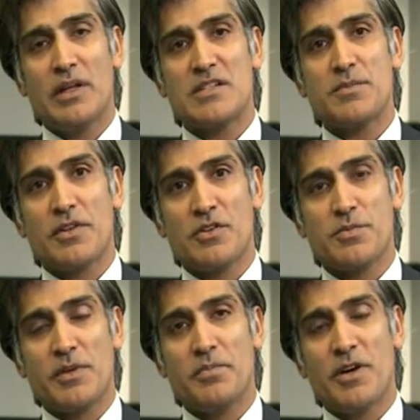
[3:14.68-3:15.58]
Queen Elizabeth
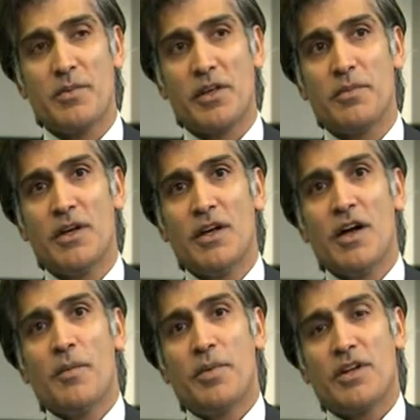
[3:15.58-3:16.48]
Hospital in Birmingham,
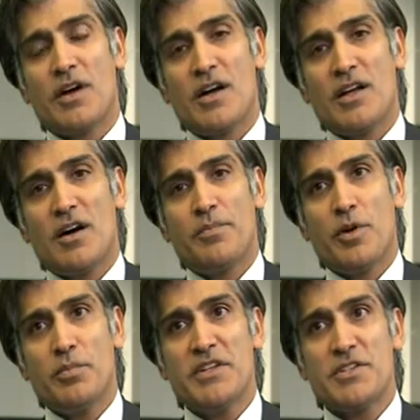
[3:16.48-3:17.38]
but I
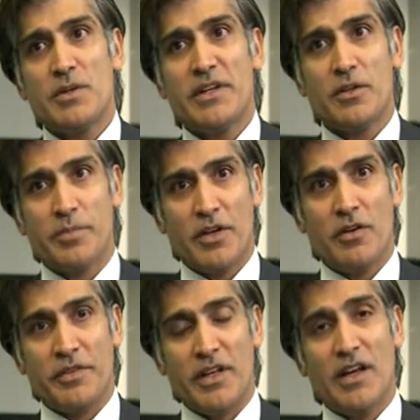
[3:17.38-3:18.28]
probably do a little bit
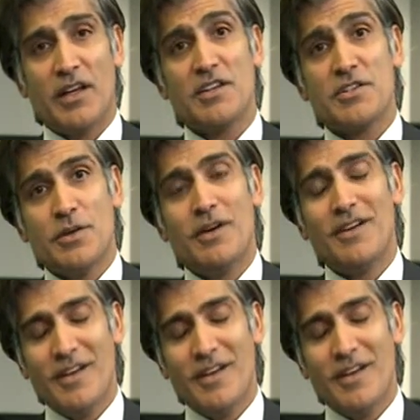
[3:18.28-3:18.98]
of it, and I do